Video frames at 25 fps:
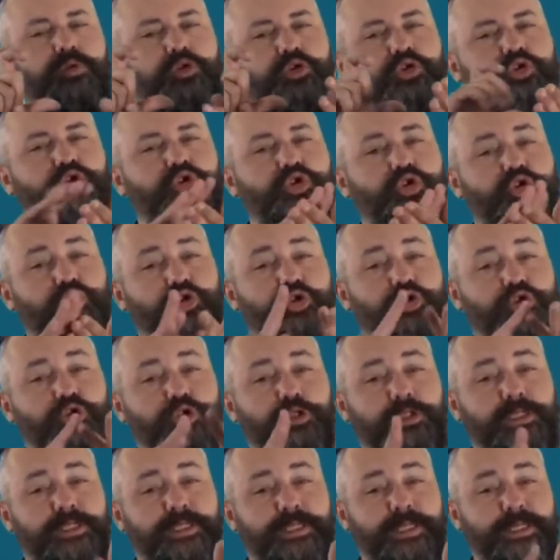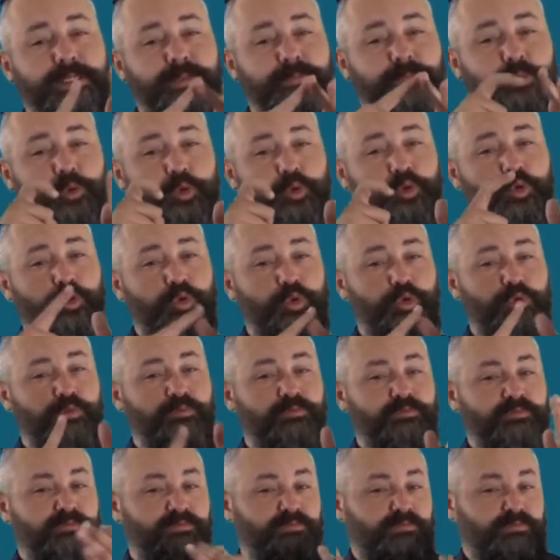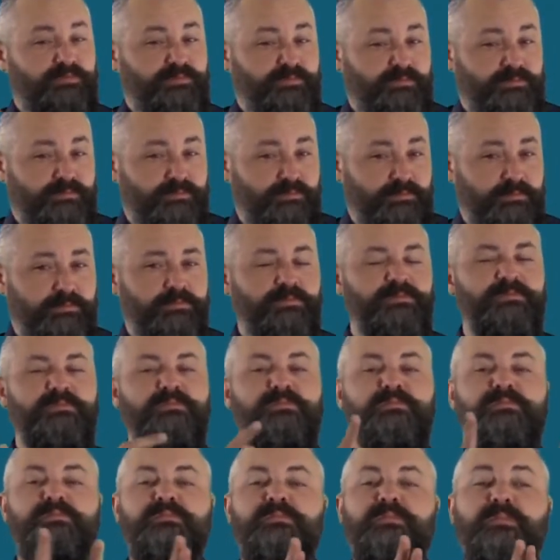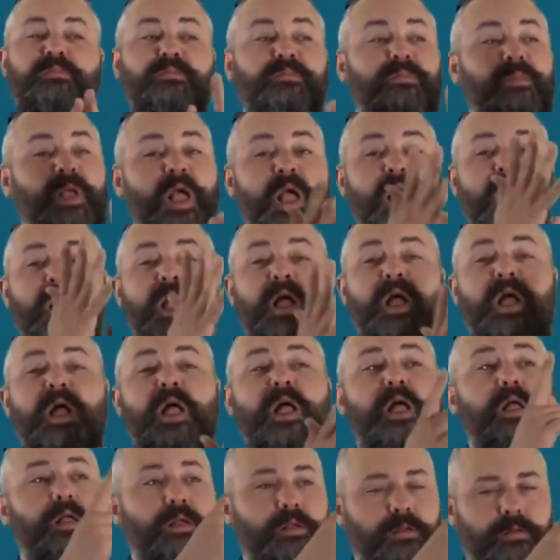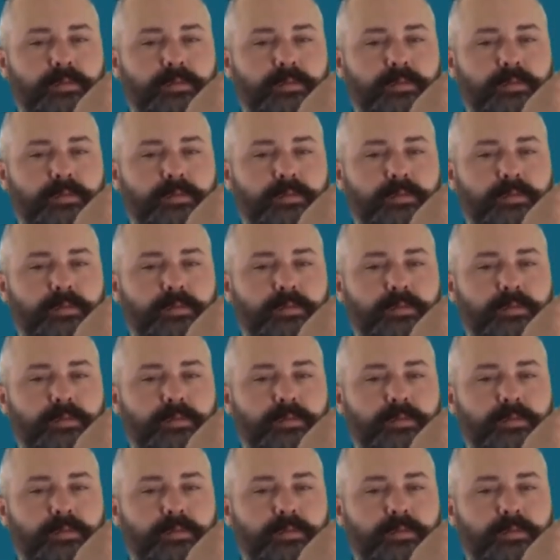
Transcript: Chemical, resultant smoke or exposure from a fire or an explosion.